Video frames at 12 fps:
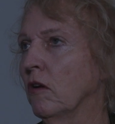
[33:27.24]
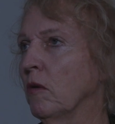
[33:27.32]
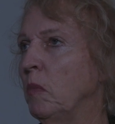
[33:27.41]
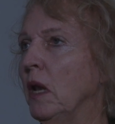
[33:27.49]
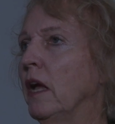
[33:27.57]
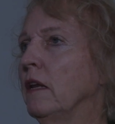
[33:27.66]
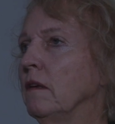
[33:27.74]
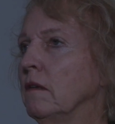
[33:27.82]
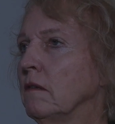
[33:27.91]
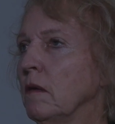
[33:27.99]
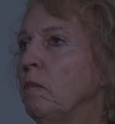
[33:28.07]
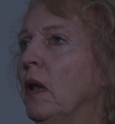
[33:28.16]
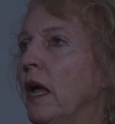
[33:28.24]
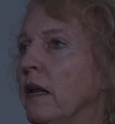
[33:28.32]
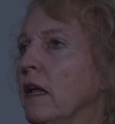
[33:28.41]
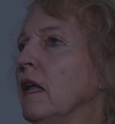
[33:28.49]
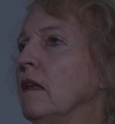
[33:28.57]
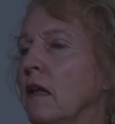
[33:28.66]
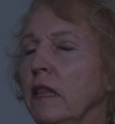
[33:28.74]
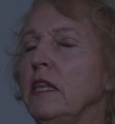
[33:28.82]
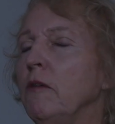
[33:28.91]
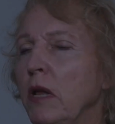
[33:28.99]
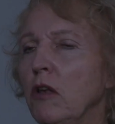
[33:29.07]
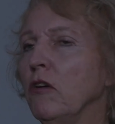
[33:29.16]
not a plane. The Gosh. plane, and, and
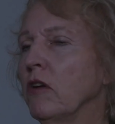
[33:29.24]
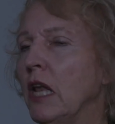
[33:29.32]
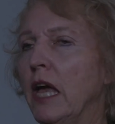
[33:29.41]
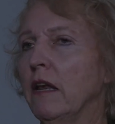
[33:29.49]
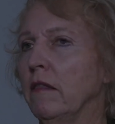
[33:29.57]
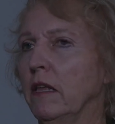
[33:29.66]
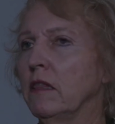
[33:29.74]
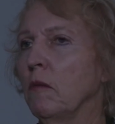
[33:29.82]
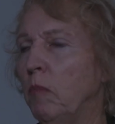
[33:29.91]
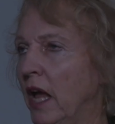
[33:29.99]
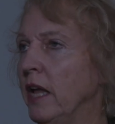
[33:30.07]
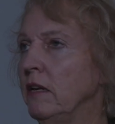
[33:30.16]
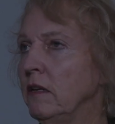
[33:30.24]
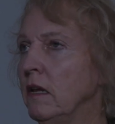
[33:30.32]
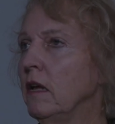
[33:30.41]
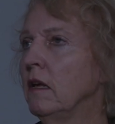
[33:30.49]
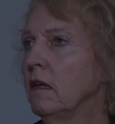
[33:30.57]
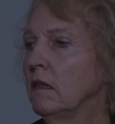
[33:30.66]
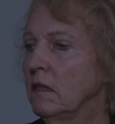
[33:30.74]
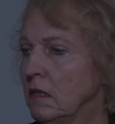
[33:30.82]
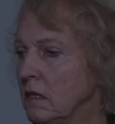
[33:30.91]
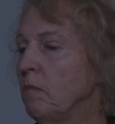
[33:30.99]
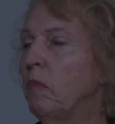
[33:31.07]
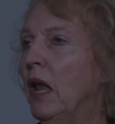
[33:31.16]
then we learned later that the plane,
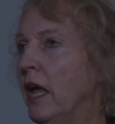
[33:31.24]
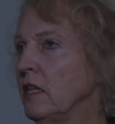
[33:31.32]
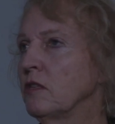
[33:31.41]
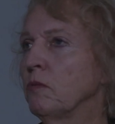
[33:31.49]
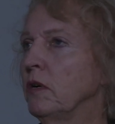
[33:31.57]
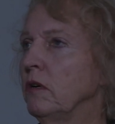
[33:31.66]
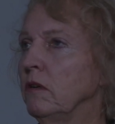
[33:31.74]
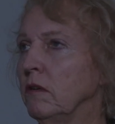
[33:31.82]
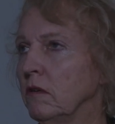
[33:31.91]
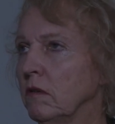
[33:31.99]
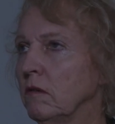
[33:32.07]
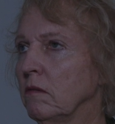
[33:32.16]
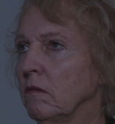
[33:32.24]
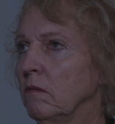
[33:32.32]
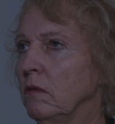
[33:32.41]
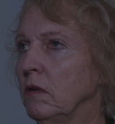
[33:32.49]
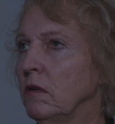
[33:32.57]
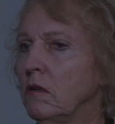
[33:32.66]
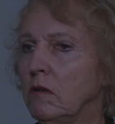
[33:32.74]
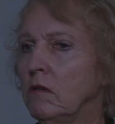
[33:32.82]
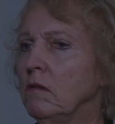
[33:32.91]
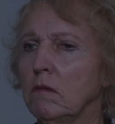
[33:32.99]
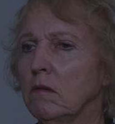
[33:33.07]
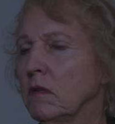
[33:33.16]
mm. the planes were mm. were
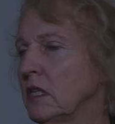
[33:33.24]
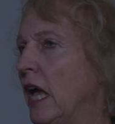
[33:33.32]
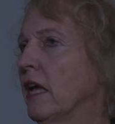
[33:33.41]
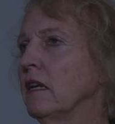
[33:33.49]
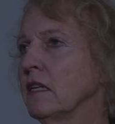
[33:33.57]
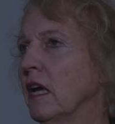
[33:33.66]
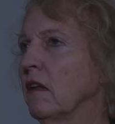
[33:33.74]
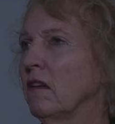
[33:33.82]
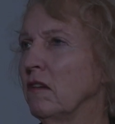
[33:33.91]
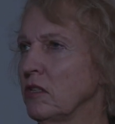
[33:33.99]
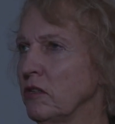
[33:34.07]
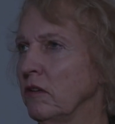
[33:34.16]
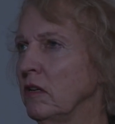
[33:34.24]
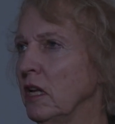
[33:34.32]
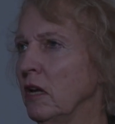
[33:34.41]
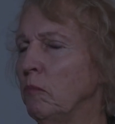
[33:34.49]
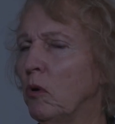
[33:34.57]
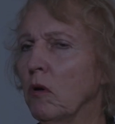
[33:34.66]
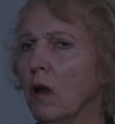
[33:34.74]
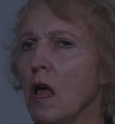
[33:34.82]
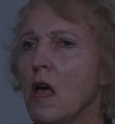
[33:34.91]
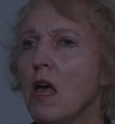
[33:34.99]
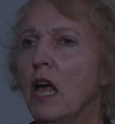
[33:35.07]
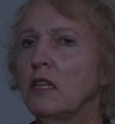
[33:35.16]
taken down at a mm. certain airport, mm.
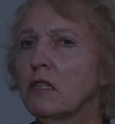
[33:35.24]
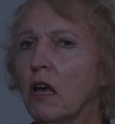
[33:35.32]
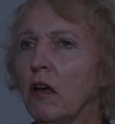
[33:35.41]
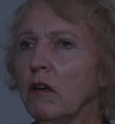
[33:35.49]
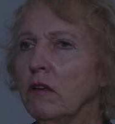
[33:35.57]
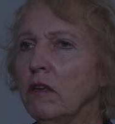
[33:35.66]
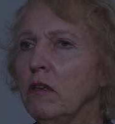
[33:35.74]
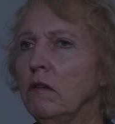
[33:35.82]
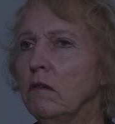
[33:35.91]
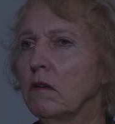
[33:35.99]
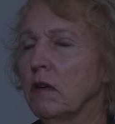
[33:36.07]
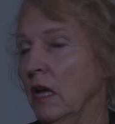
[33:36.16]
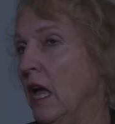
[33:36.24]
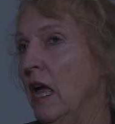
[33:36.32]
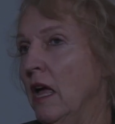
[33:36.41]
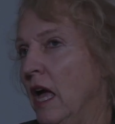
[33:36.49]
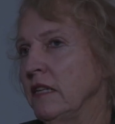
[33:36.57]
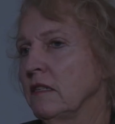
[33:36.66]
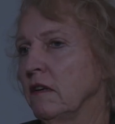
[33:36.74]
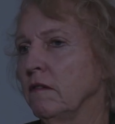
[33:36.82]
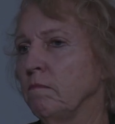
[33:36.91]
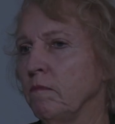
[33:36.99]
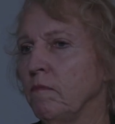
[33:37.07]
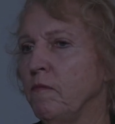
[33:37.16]
and so you, as
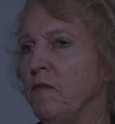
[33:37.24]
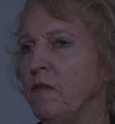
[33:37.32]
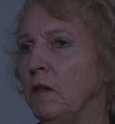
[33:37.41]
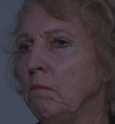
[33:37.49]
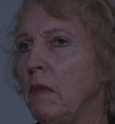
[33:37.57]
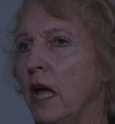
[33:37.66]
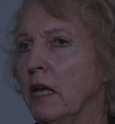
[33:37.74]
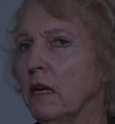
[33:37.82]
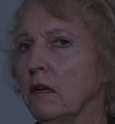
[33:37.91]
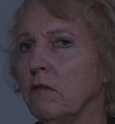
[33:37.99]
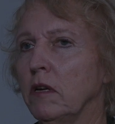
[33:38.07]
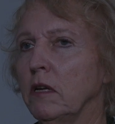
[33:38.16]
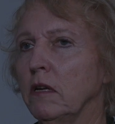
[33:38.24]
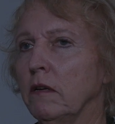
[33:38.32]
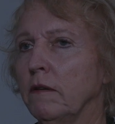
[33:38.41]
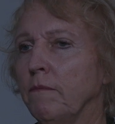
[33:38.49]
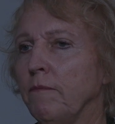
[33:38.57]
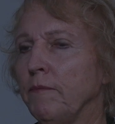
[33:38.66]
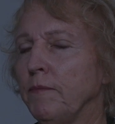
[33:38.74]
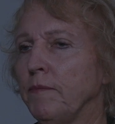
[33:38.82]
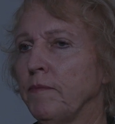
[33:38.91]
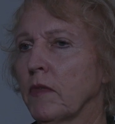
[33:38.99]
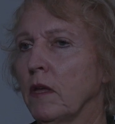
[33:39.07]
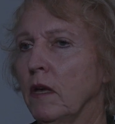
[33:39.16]
a filmmaker and a
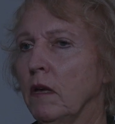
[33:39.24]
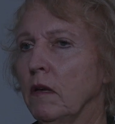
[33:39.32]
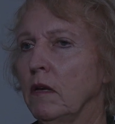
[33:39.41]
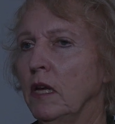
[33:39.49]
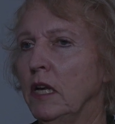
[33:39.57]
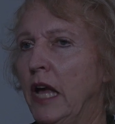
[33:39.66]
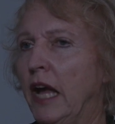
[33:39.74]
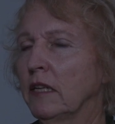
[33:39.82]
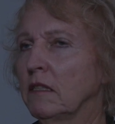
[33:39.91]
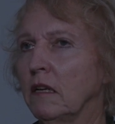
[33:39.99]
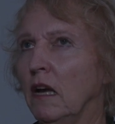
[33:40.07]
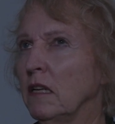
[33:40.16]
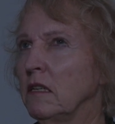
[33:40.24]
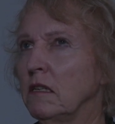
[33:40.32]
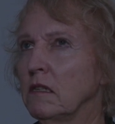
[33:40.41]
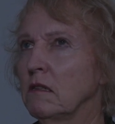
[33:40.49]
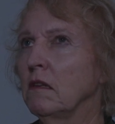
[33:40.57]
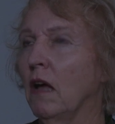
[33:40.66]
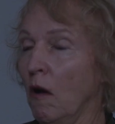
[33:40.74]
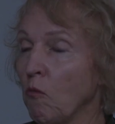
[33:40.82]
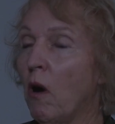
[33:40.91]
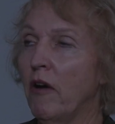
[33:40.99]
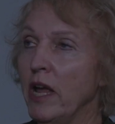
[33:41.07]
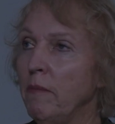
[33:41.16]
uh, an actor, I just I
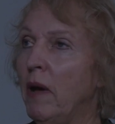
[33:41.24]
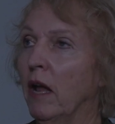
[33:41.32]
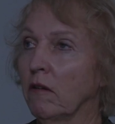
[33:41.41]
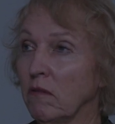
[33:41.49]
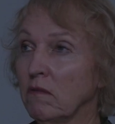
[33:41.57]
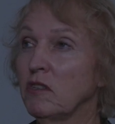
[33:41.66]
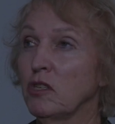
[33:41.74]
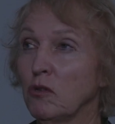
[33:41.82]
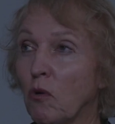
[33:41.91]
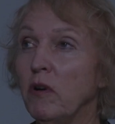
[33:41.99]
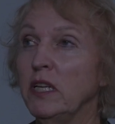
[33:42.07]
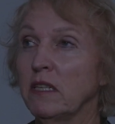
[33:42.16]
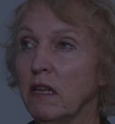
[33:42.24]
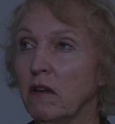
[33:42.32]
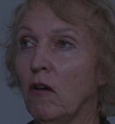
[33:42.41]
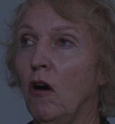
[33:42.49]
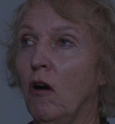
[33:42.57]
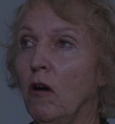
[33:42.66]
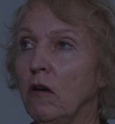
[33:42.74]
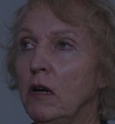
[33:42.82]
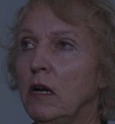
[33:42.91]
worry about stories that are